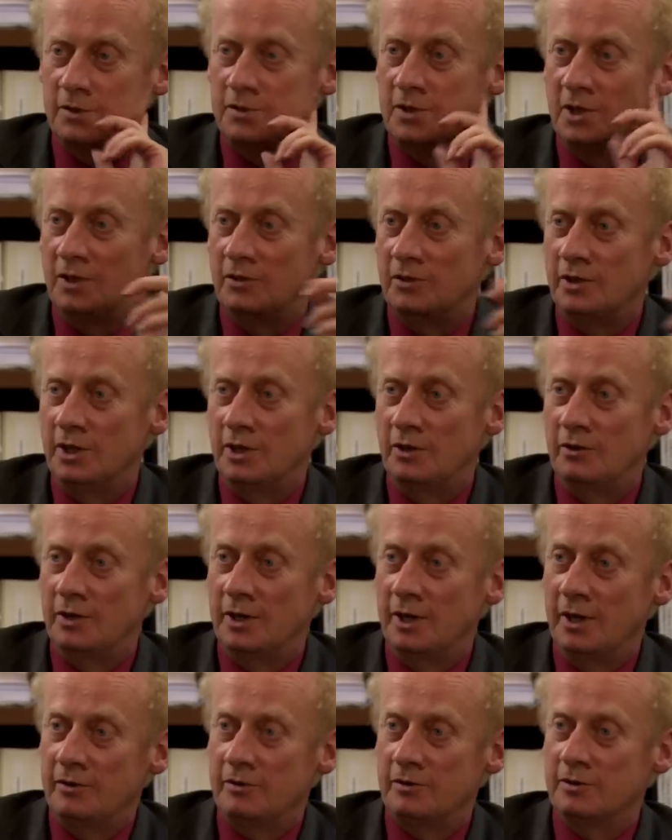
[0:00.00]
Yes, here, here
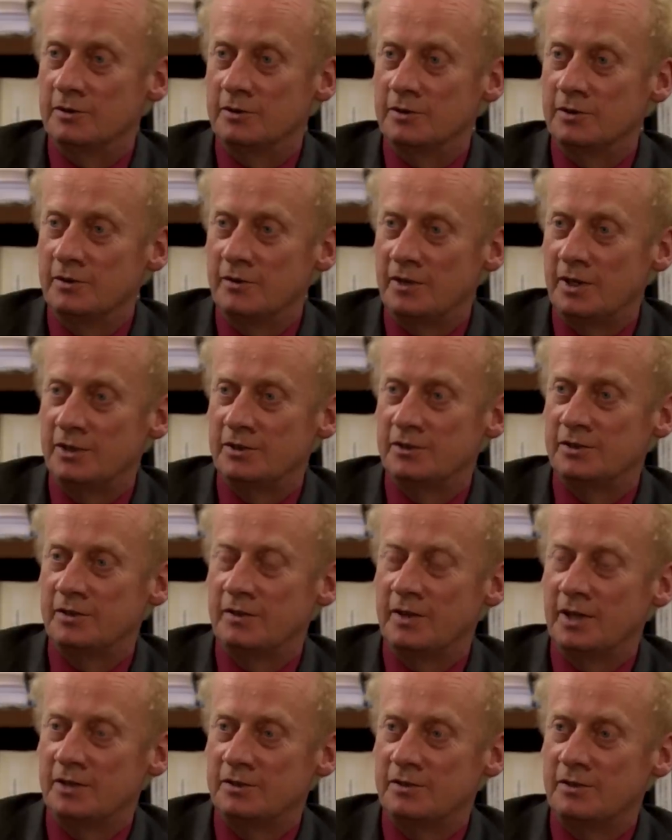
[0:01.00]
in Athens, no,
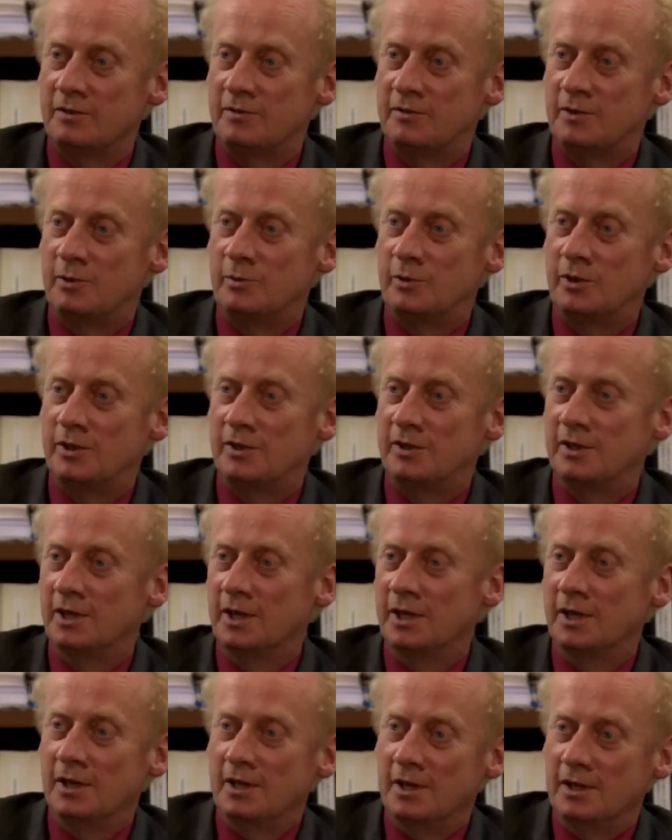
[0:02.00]
there's there's the former
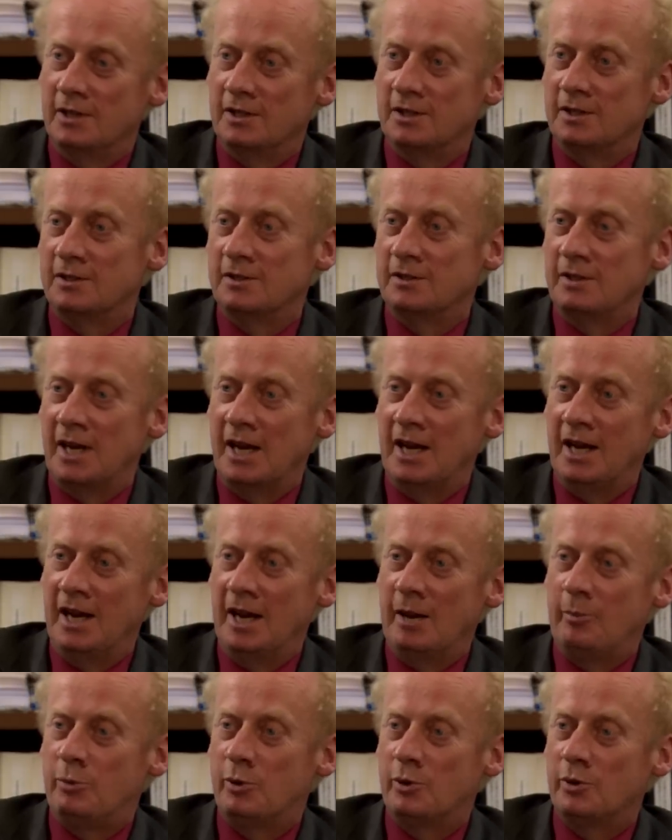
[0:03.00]
uh,
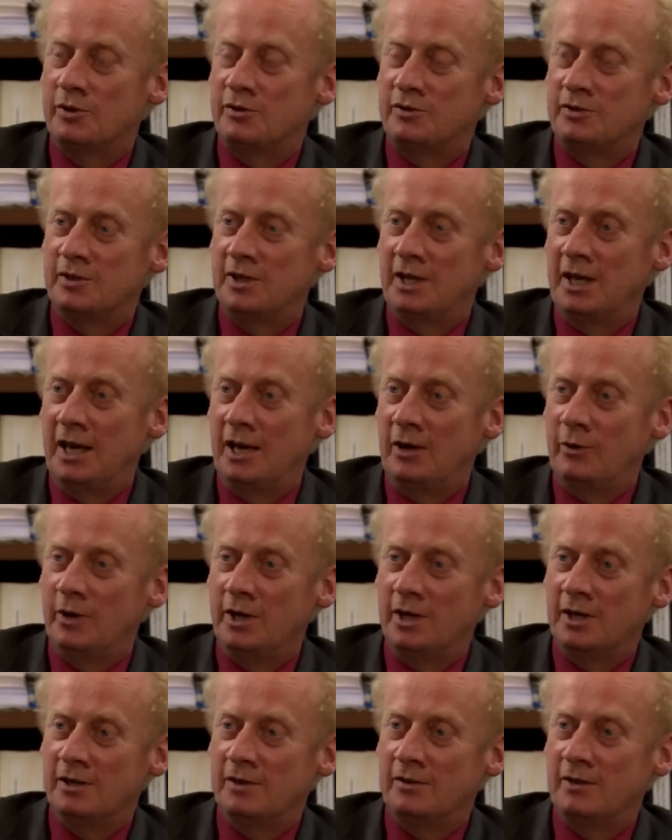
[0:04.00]
airport
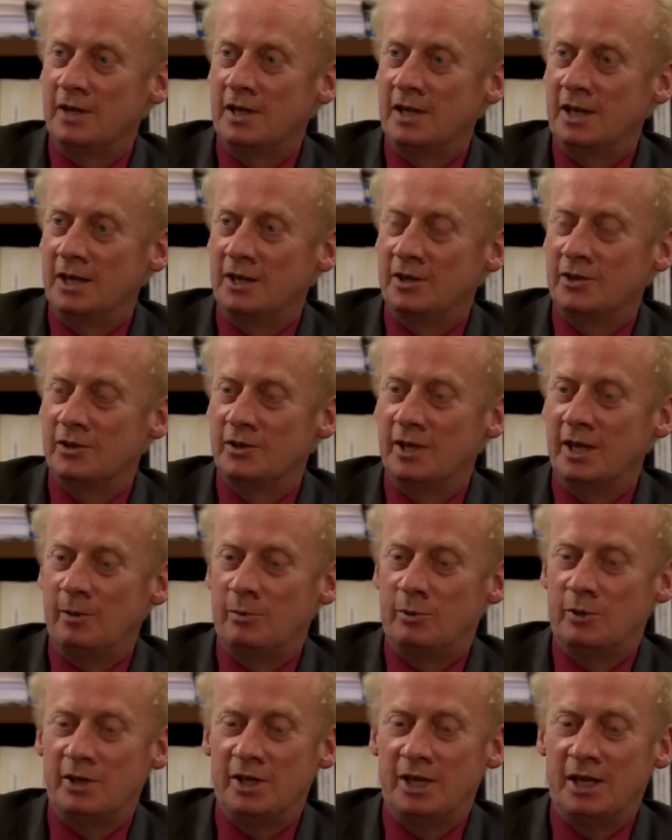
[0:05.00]
area, Absolutely. the Ellenikon
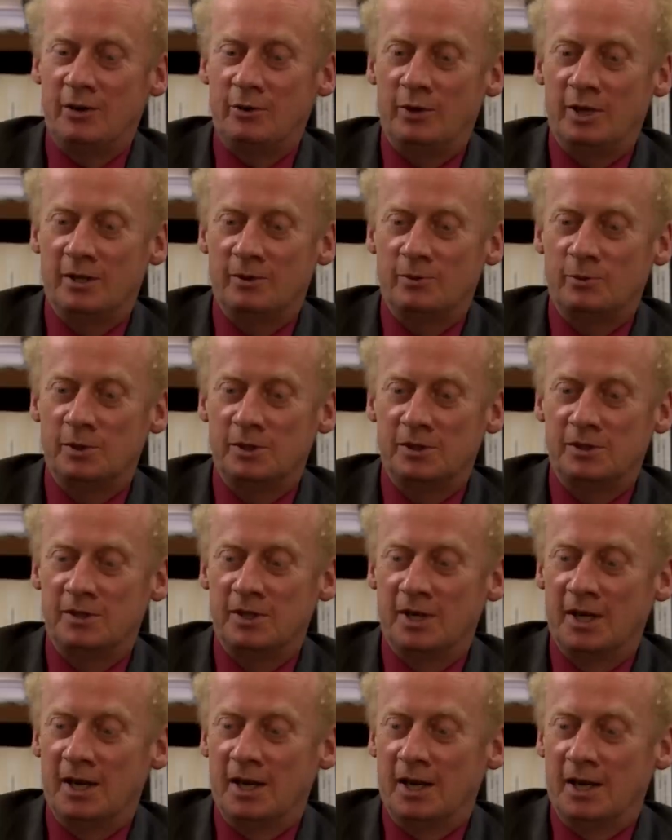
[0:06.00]
airport area,
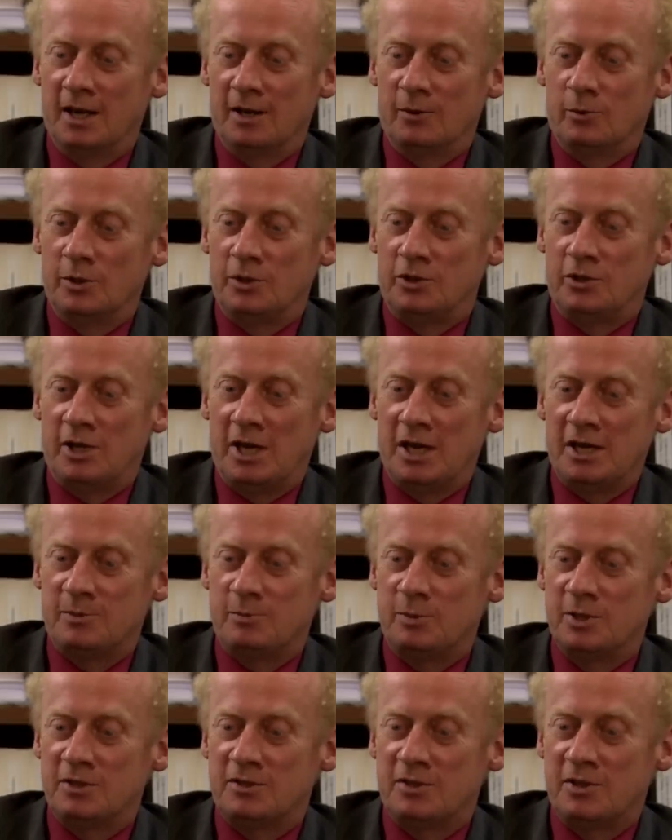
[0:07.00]
with which
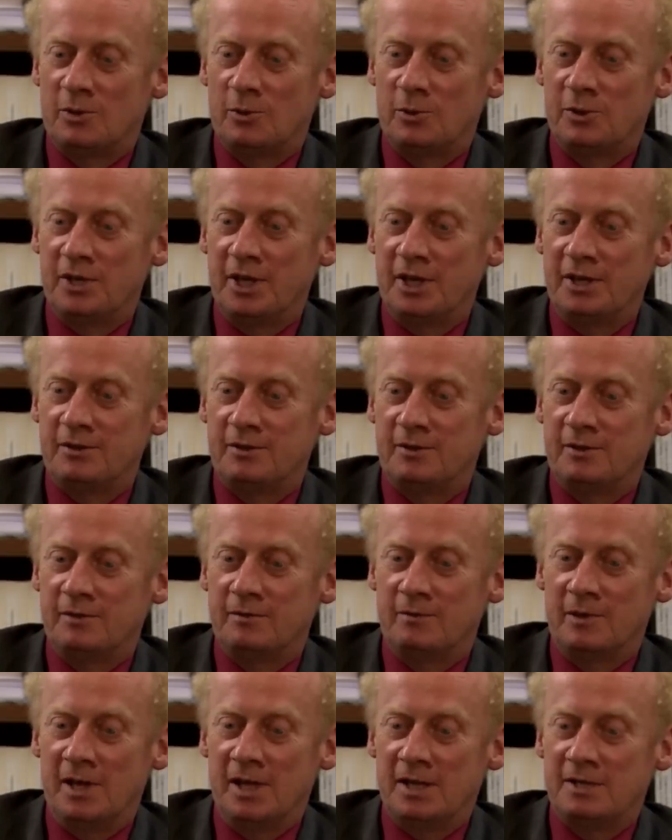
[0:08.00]
has been sold at
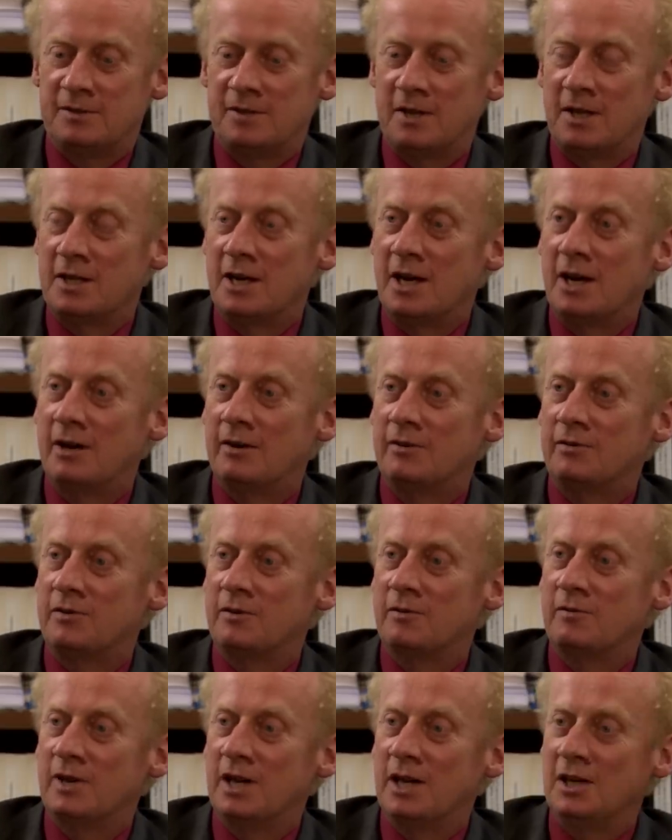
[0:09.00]
less than half
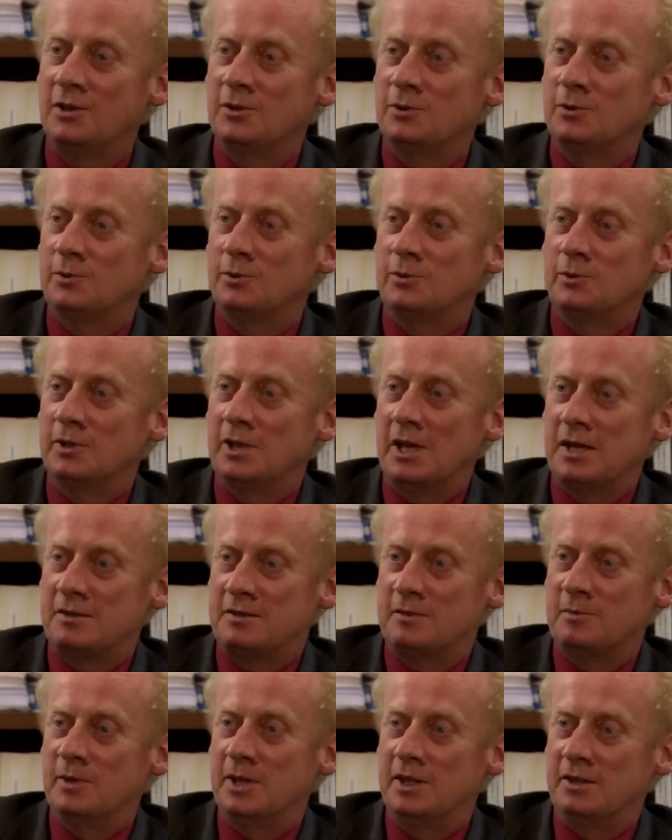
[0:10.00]
the value
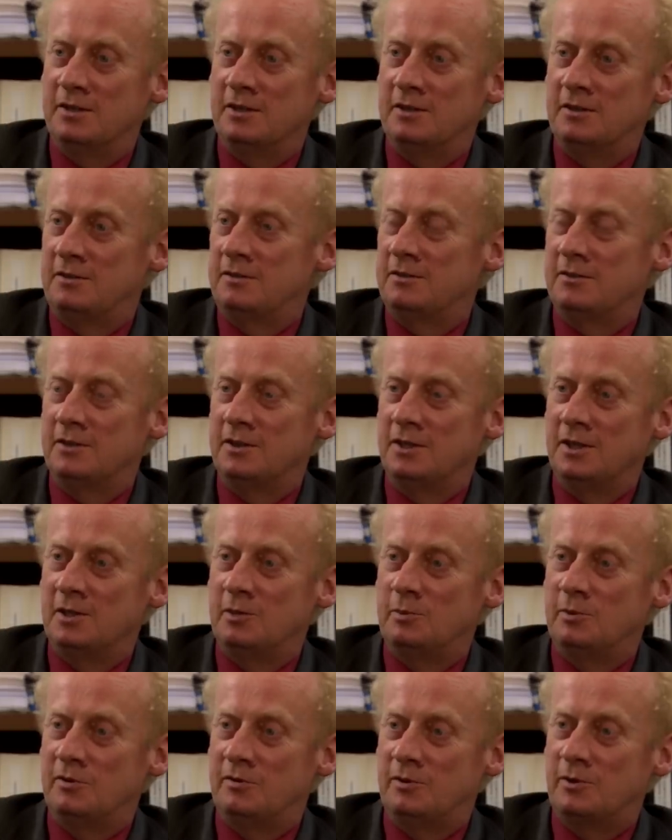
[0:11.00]
estimated a
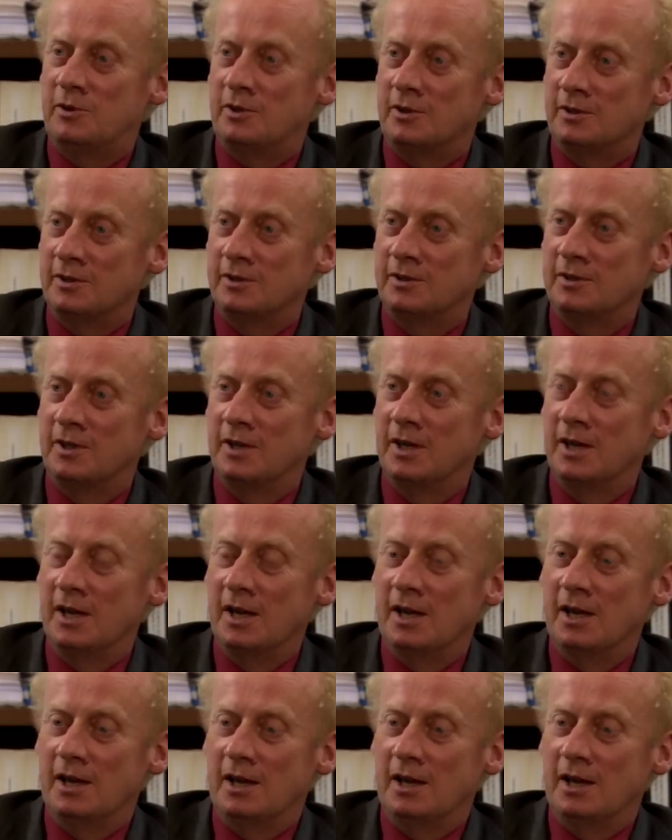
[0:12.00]
year before. Huh? Yes.